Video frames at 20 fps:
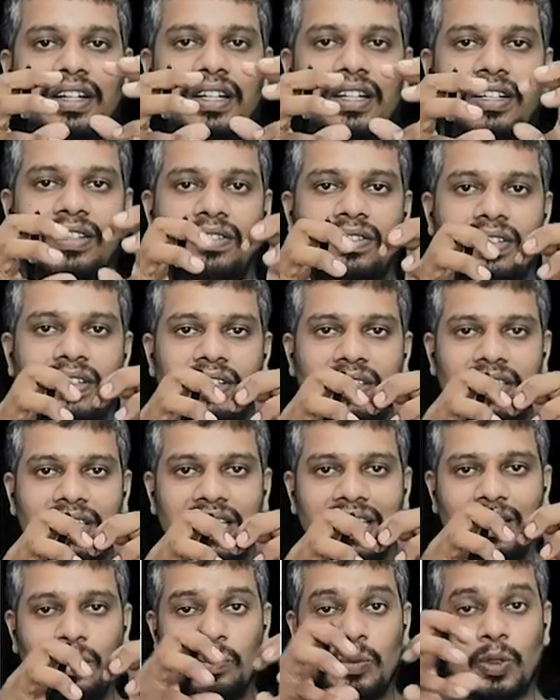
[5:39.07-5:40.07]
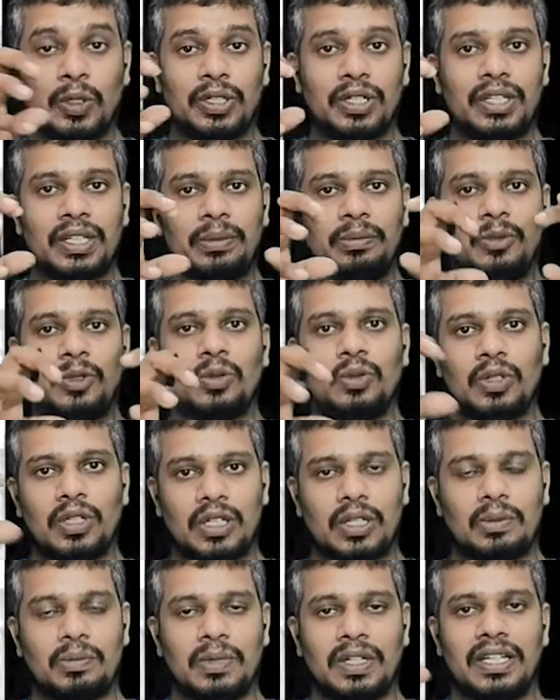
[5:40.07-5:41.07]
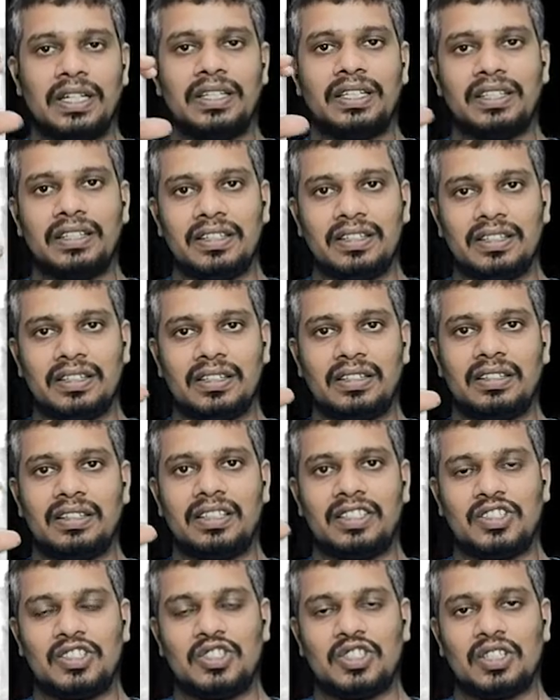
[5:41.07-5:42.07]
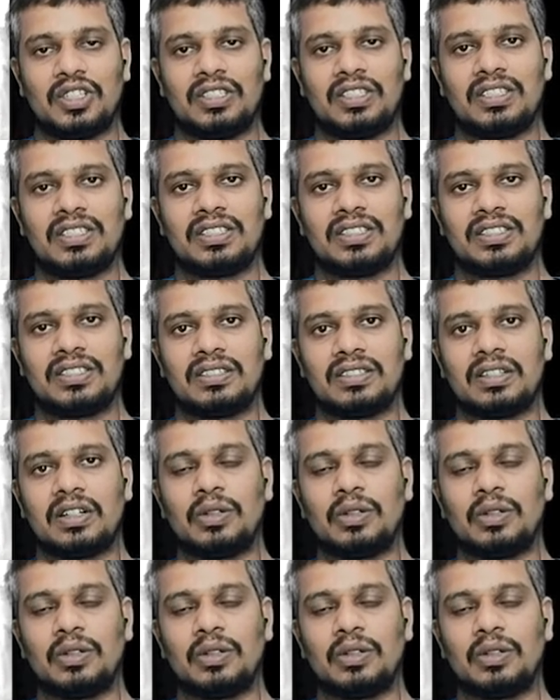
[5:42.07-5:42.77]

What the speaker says: it will take more time to accumulate the charges